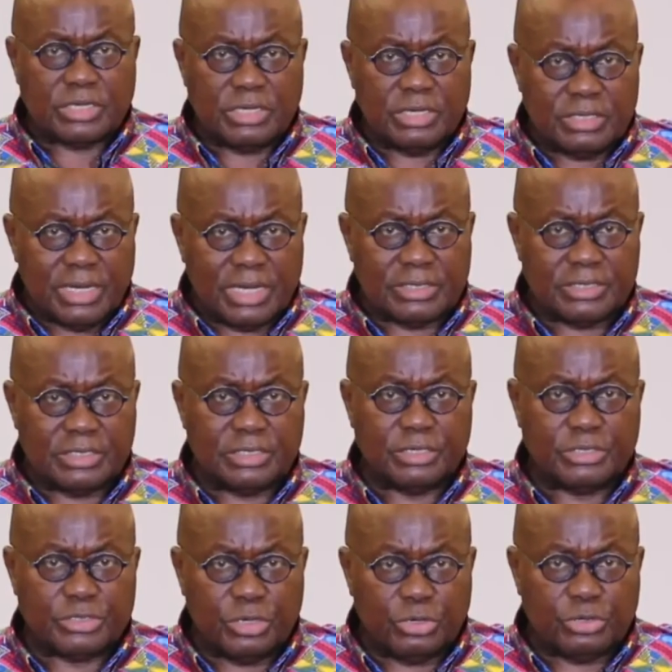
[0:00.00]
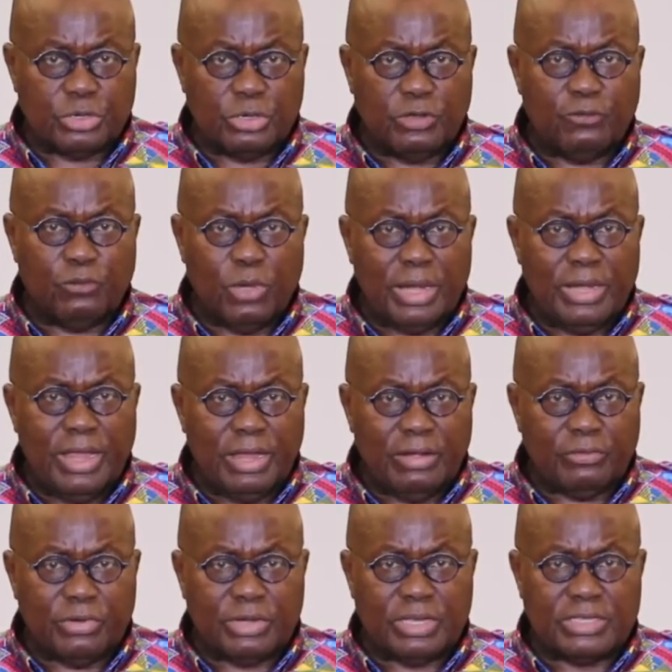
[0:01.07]
conducted a total of
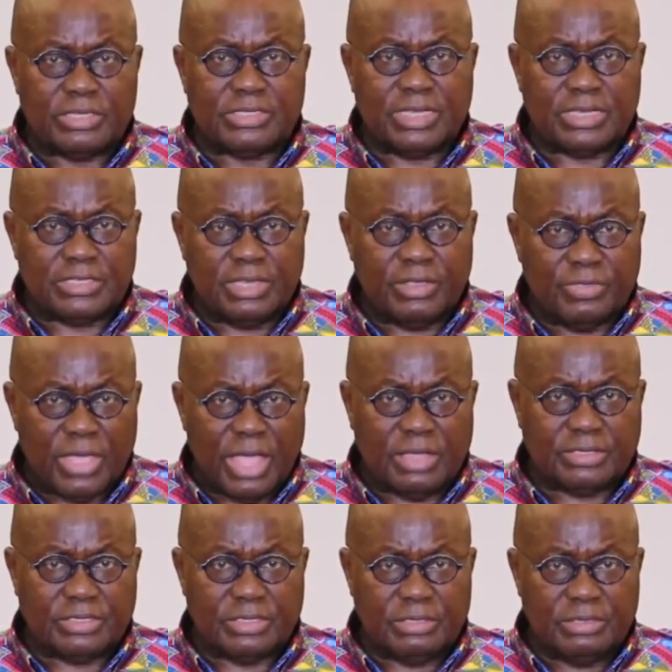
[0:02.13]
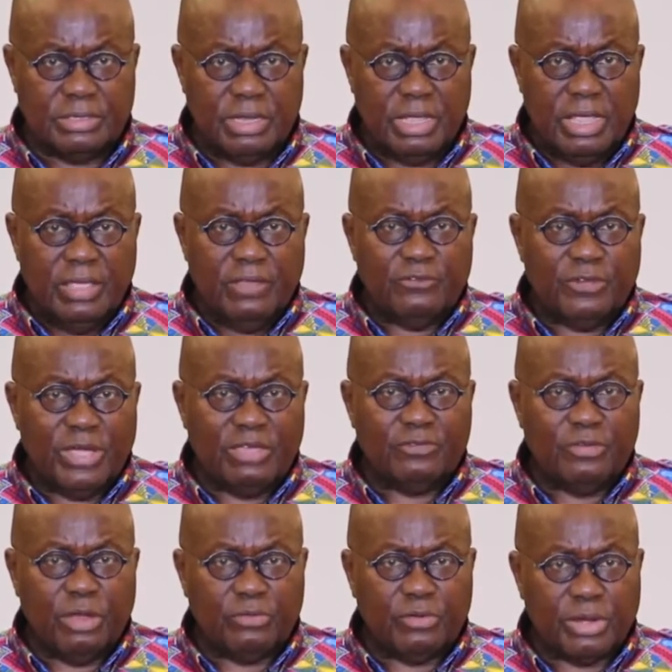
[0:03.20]

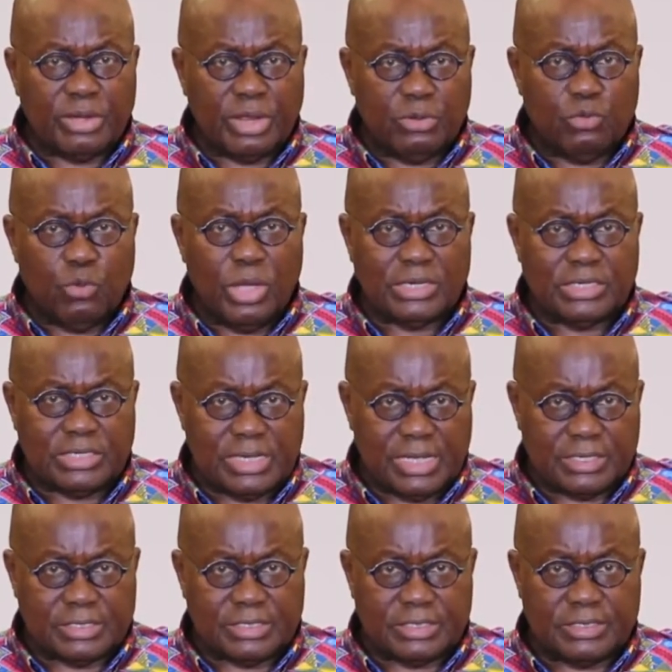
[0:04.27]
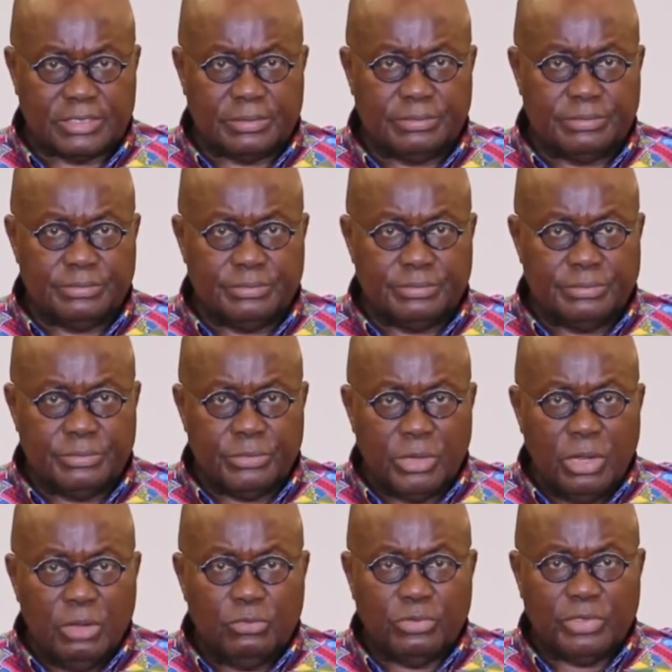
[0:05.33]
160,501 tests,
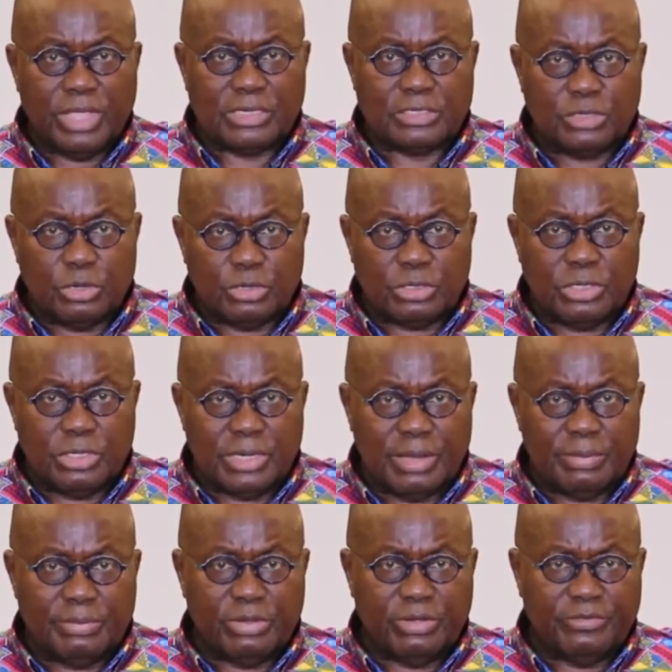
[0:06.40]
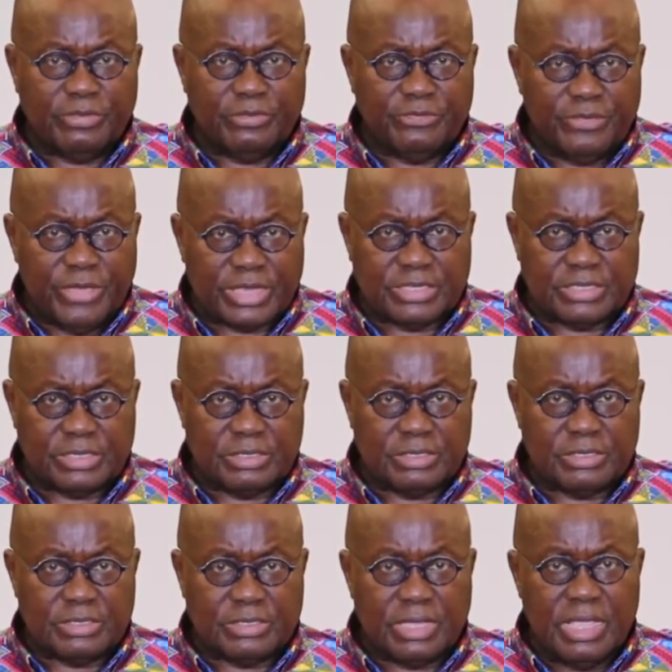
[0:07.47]
with our total number of
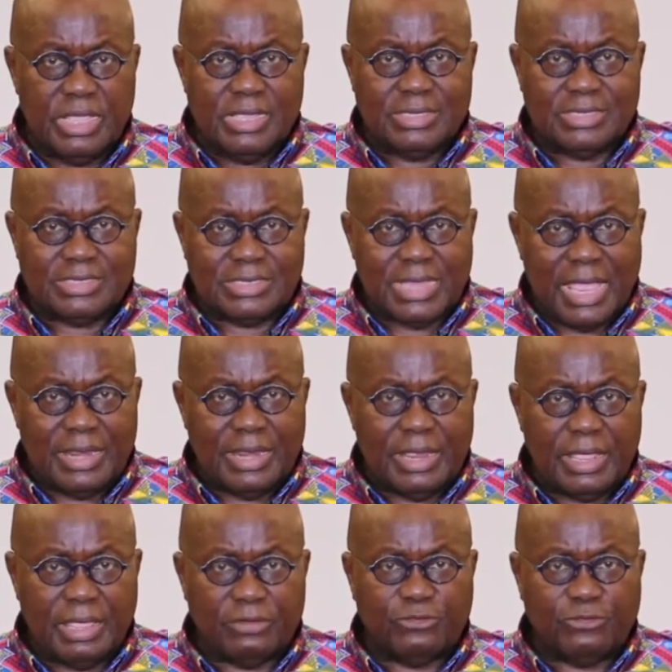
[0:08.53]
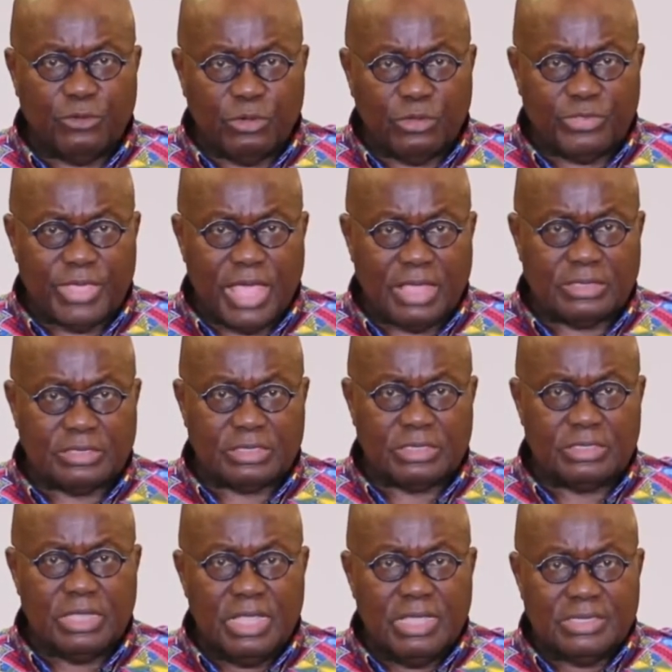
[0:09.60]
infections standing at
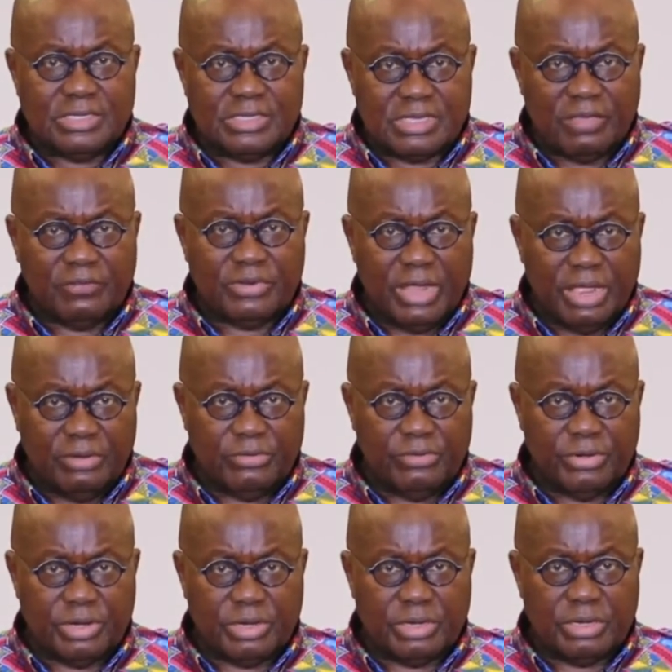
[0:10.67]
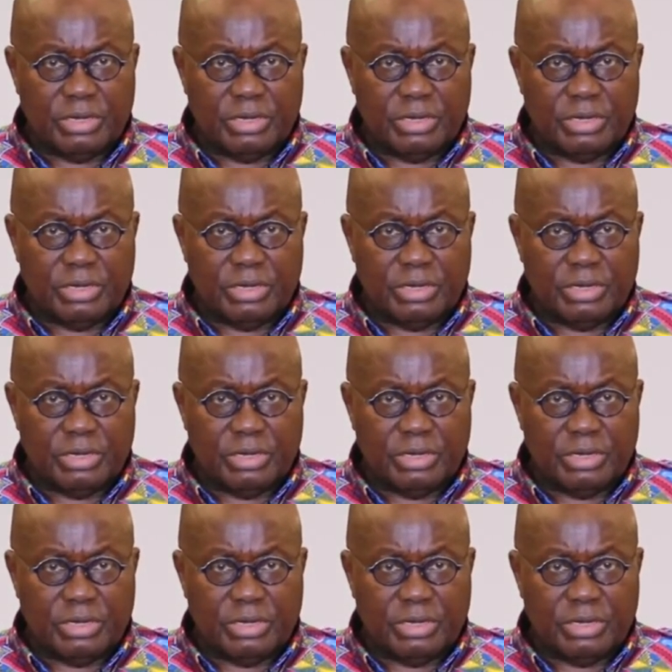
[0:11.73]
4,700,